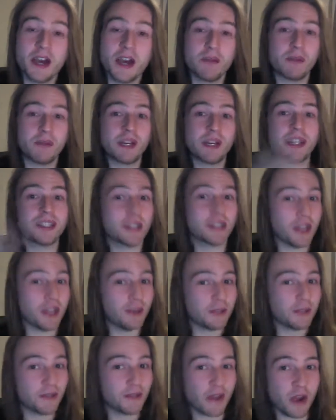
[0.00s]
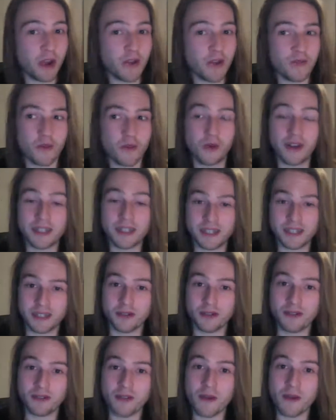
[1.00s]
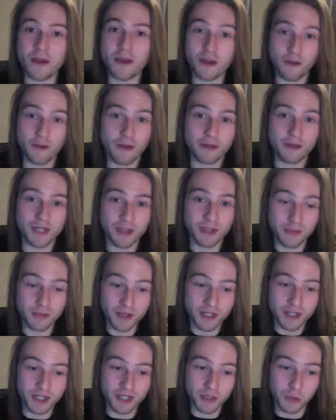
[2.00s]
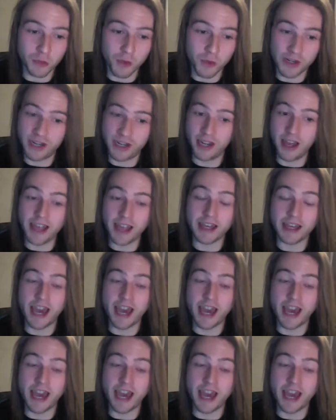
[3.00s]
But in terms of it overall, it's still very cryptic, which is what I like.